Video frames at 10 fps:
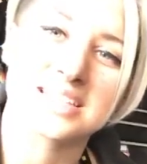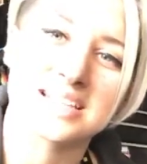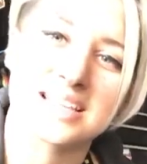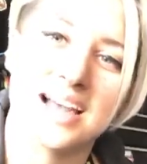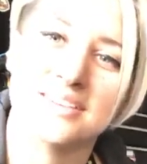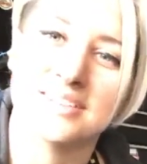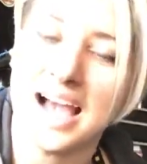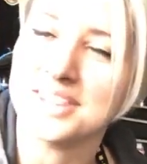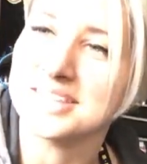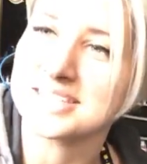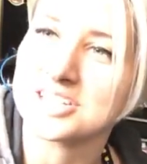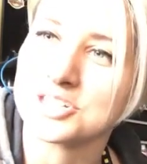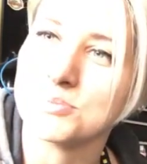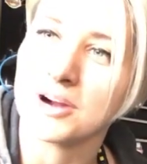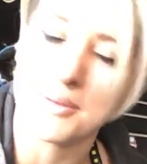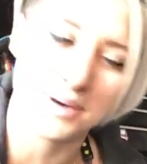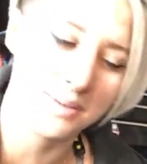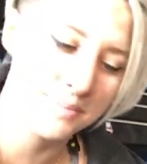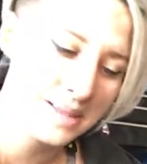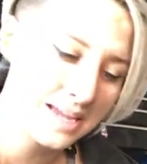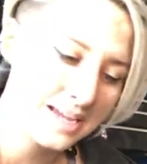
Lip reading: since I had this issue pop up.